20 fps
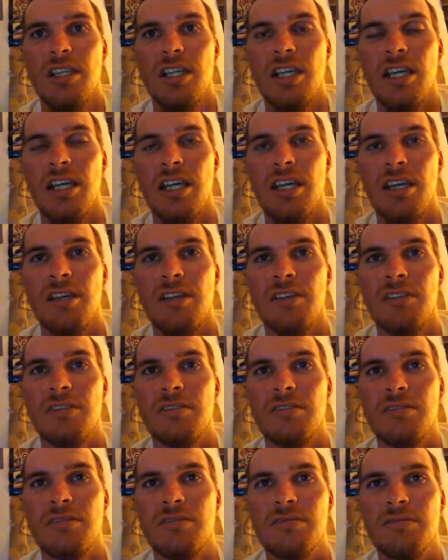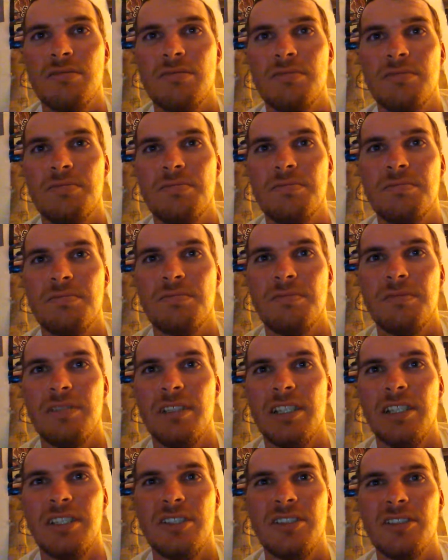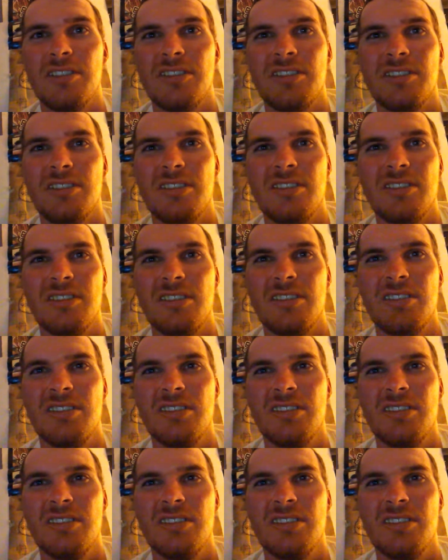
and it just,